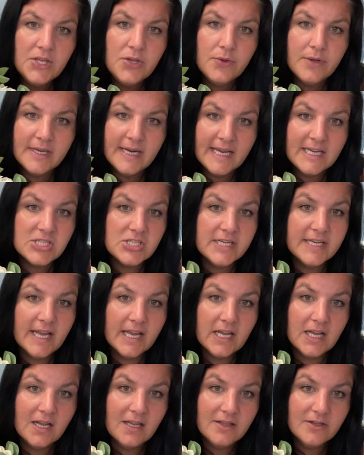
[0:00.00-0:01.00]
You can actually
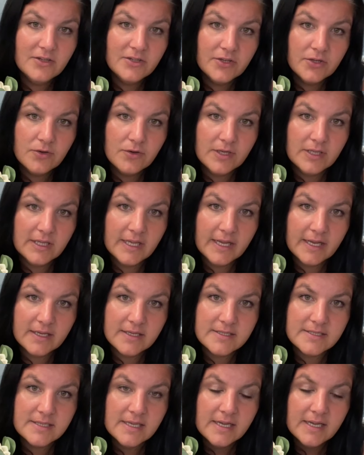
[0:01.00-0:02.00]
get colored
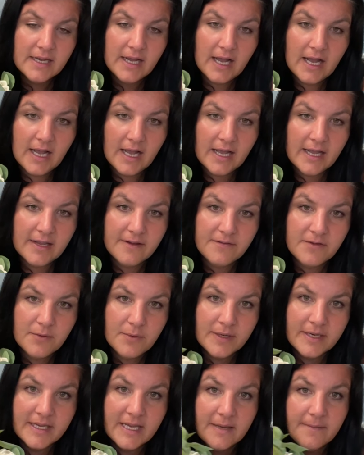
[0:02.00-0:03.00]
acrylics if you
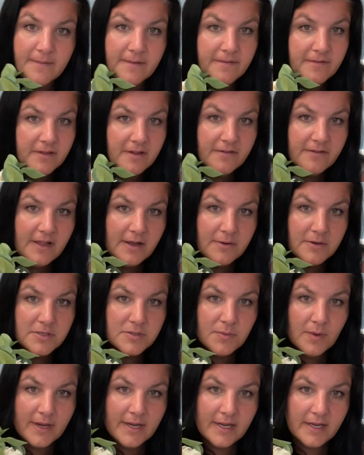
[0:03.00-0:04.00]
want to keep even the
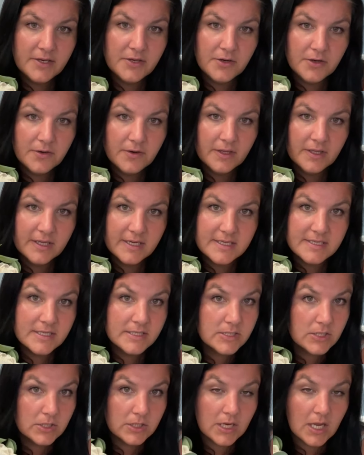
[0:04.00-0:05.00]
flowers white and your acrylics
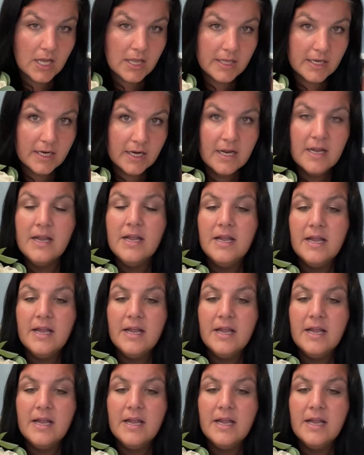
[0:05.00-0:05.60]
a certain color.